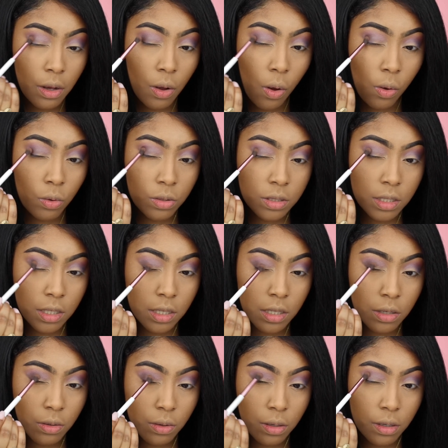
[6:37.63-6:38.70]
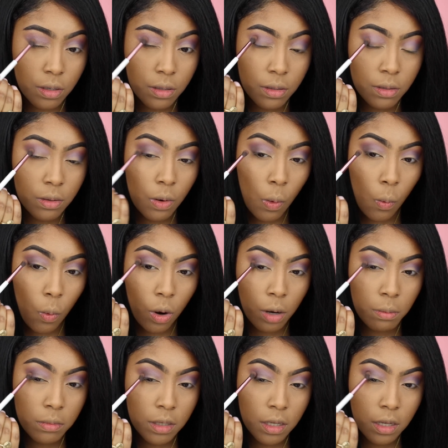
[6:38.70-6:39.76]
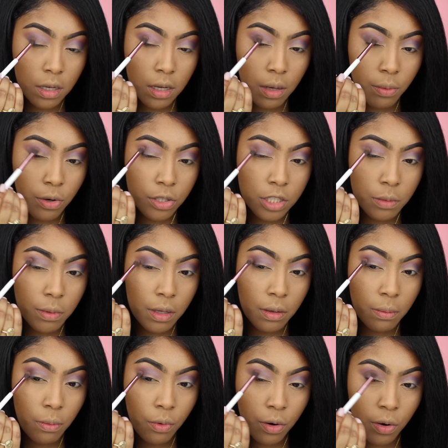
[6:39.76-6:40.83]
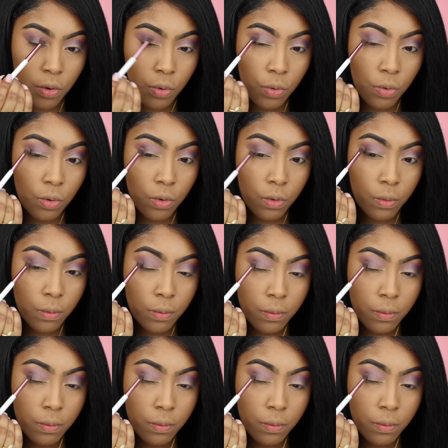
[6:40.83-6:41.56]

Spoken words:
golden or warm look. I want it to be more cool.